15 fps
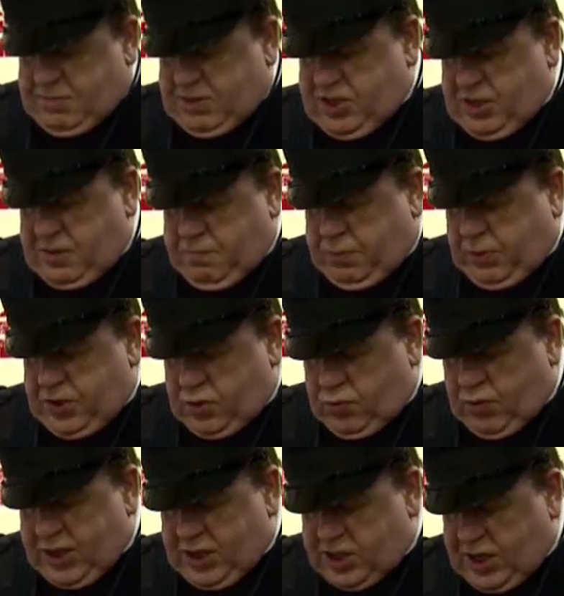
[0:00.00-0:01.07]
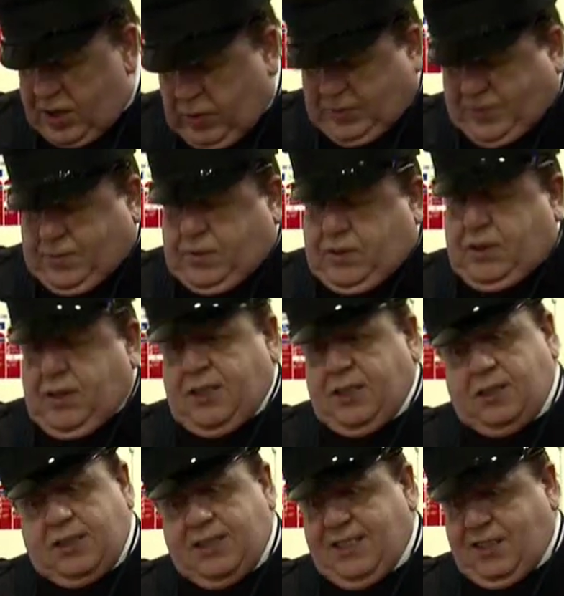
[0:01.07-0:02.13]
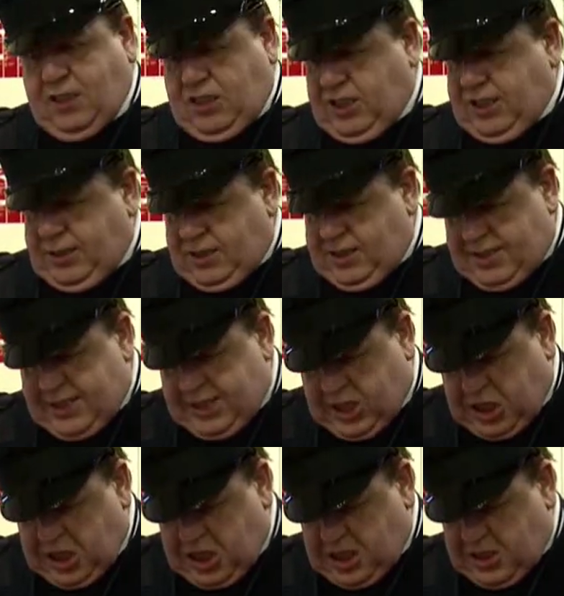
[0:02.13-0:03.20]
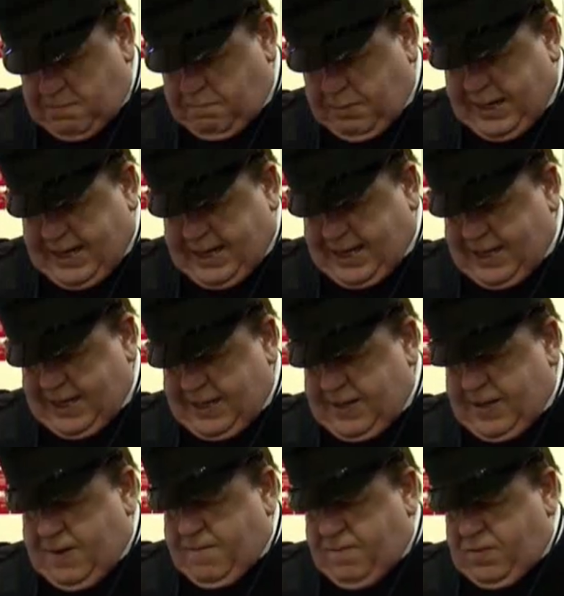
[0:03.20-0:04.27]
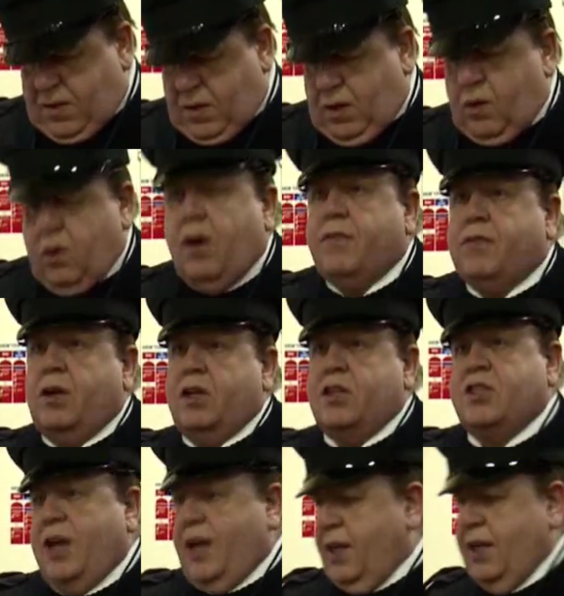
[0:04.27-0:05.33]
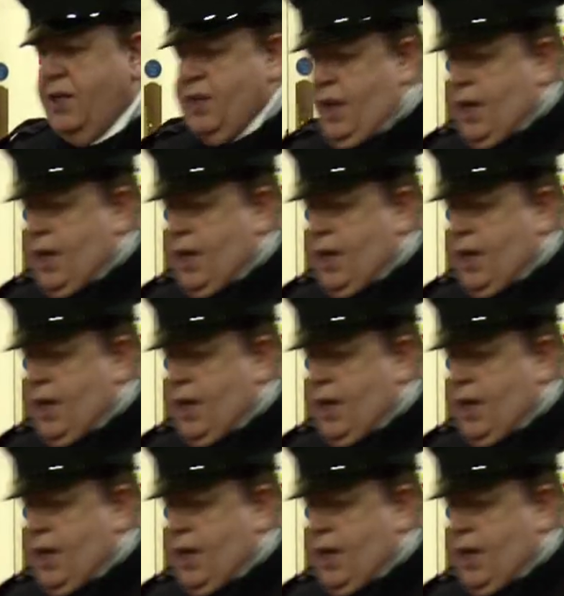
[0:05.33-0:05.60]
My son put this ringtone on oh, and I don't know how to change it back. Look, I've got to take this.